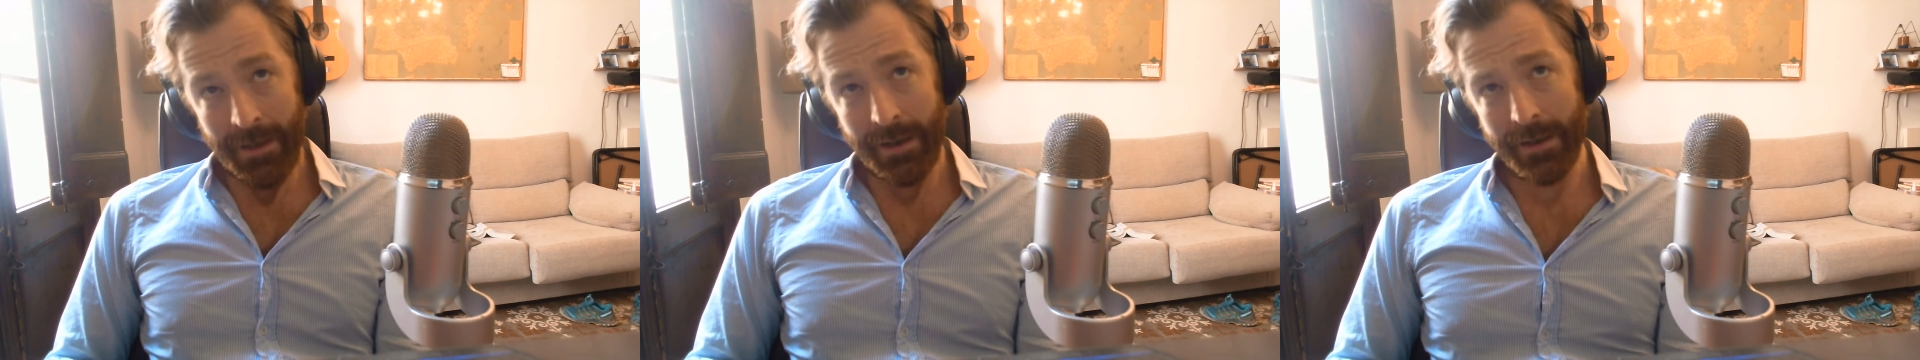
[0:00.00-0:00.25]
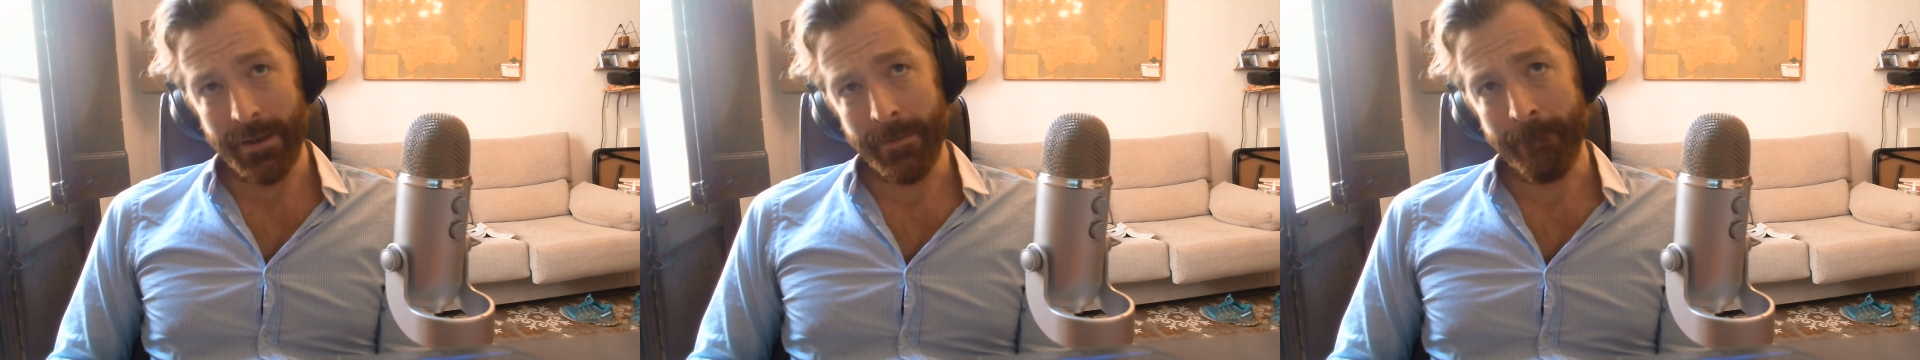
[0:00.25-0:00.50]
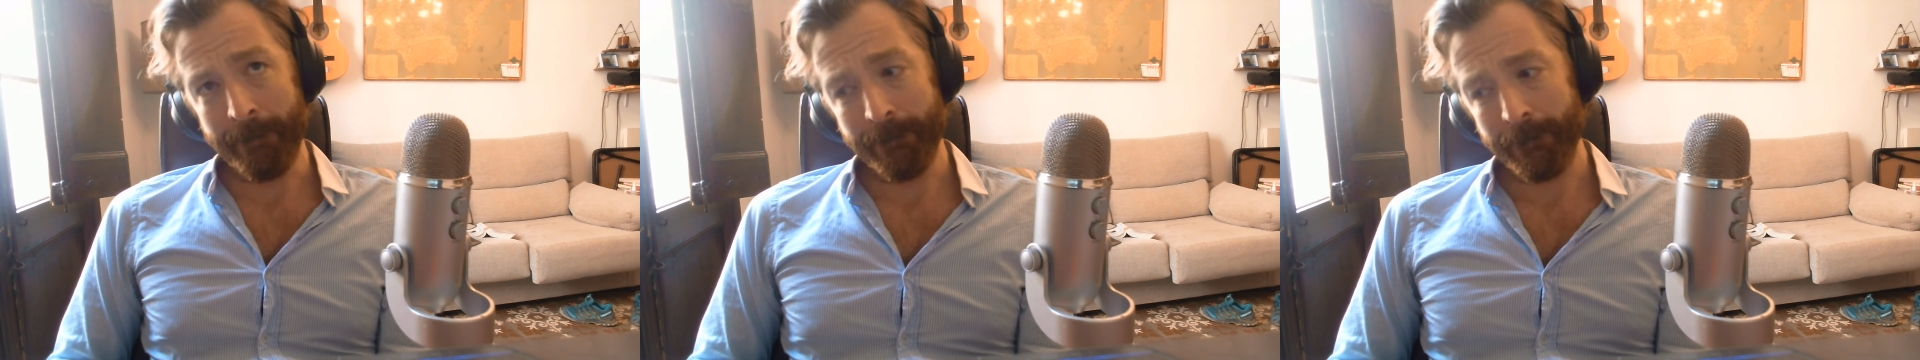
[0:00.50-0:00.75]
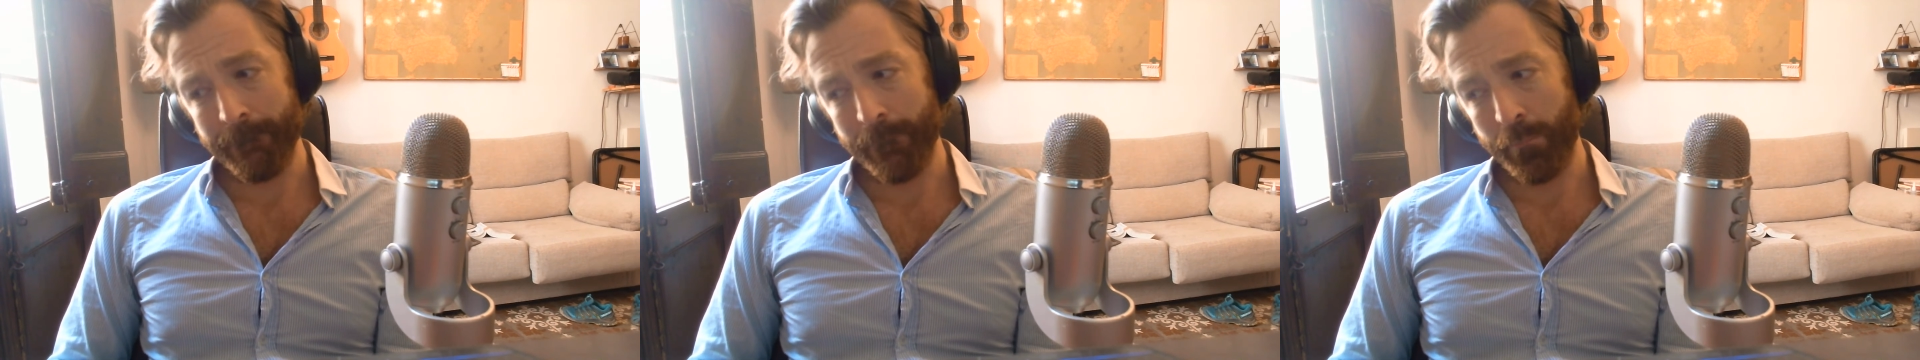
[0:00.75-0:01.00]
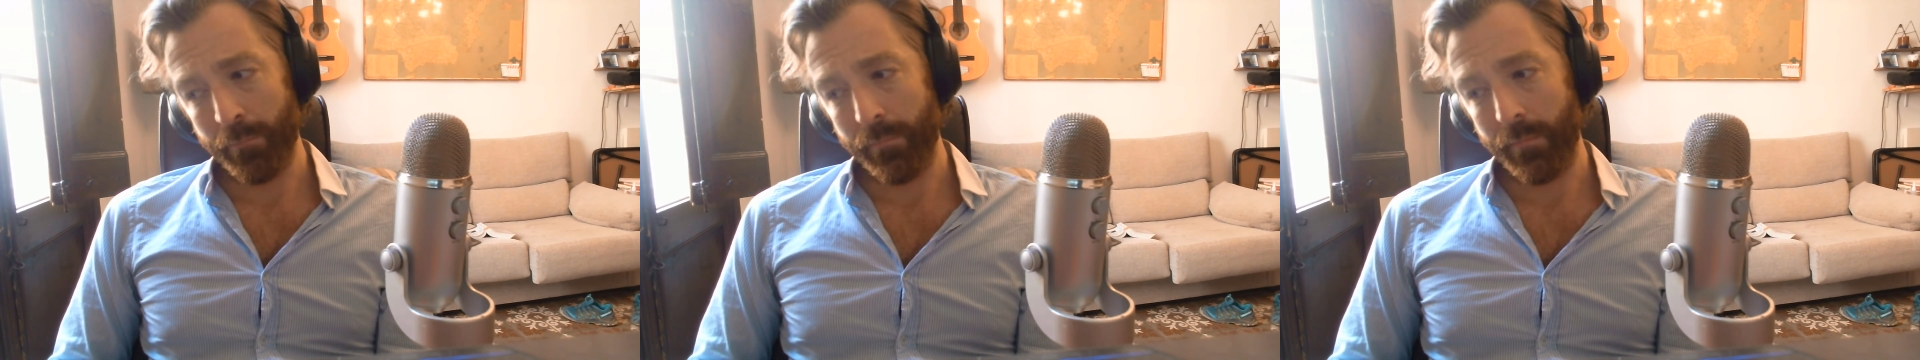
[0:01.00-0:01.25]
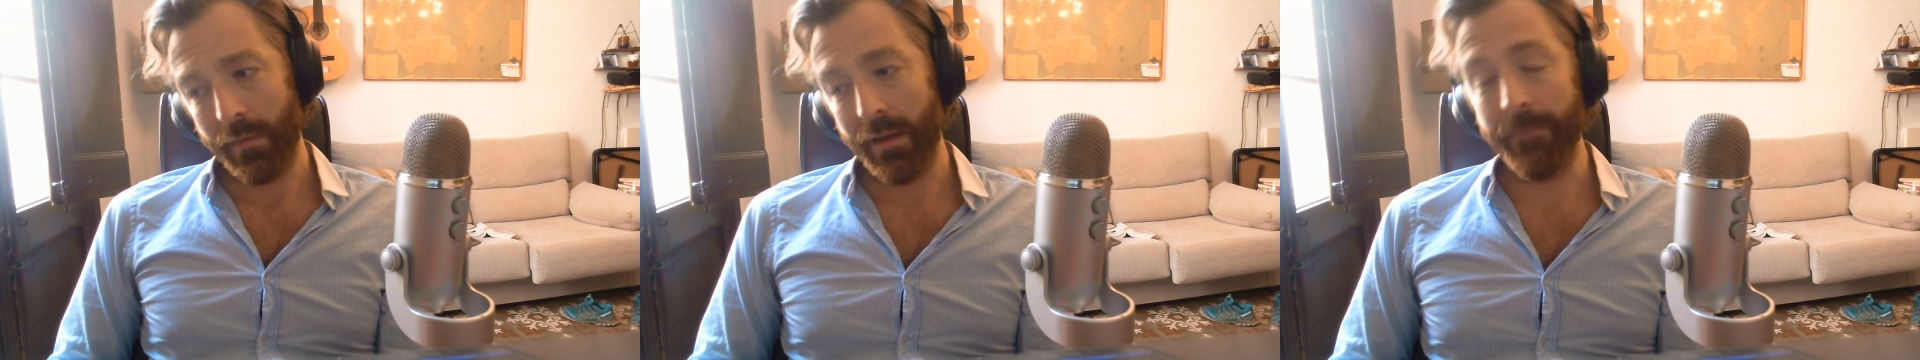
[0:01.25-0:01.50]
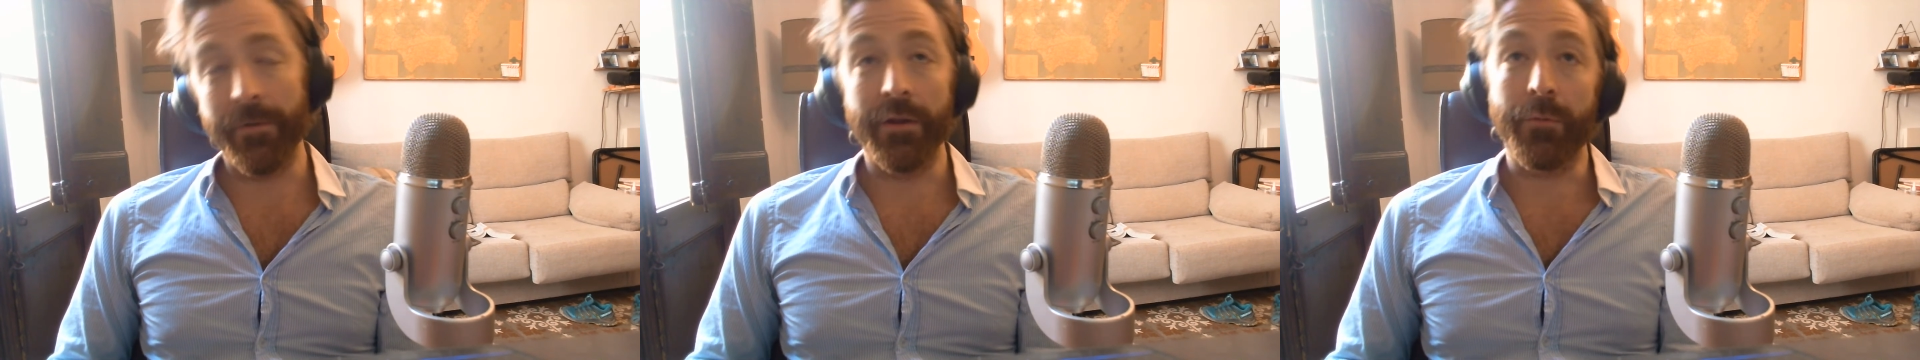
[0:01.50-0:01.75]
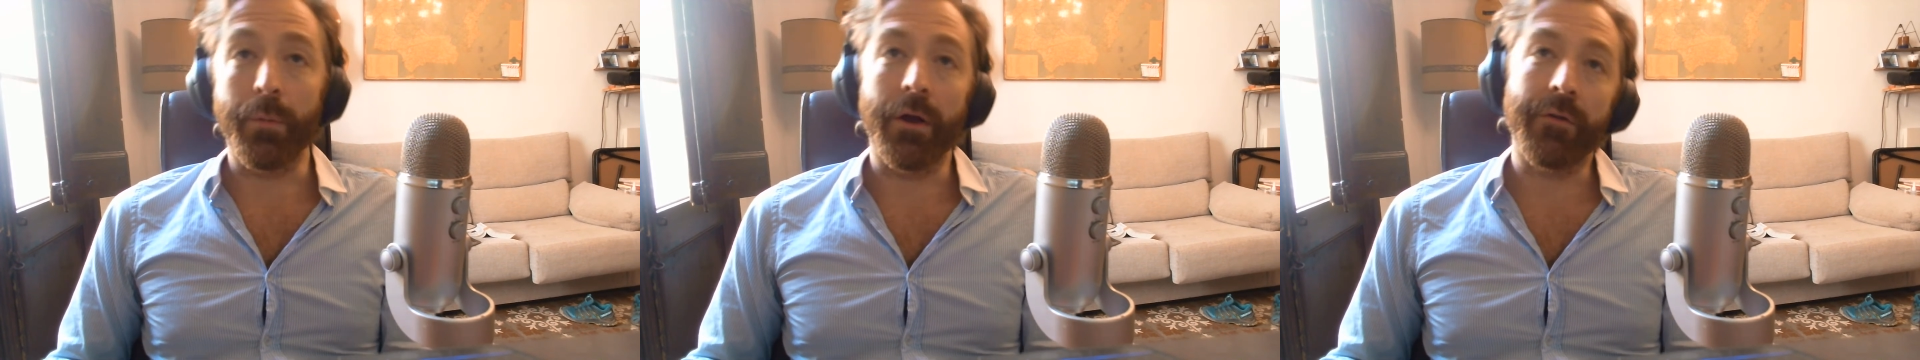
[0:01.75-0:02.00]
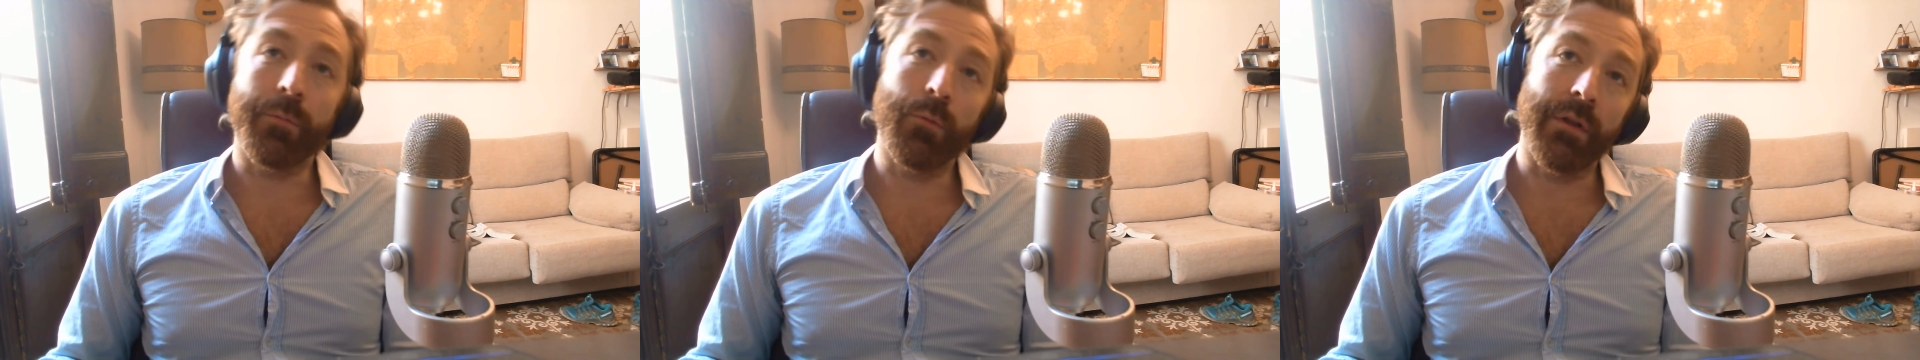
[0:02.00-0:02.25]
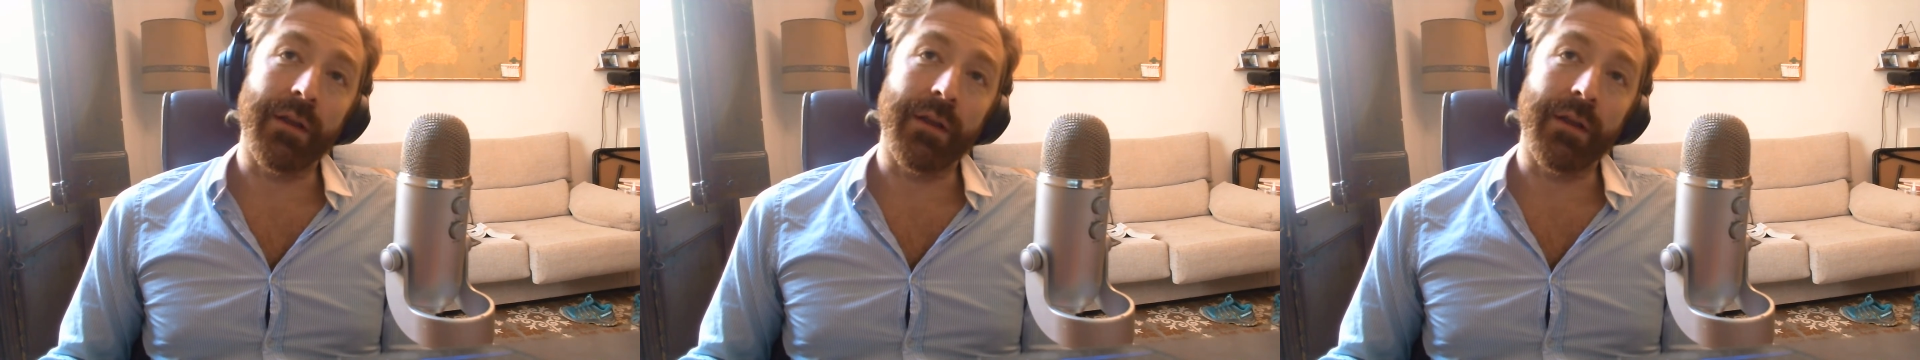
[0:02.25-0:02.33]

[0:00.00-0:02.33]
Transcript: If it is possible,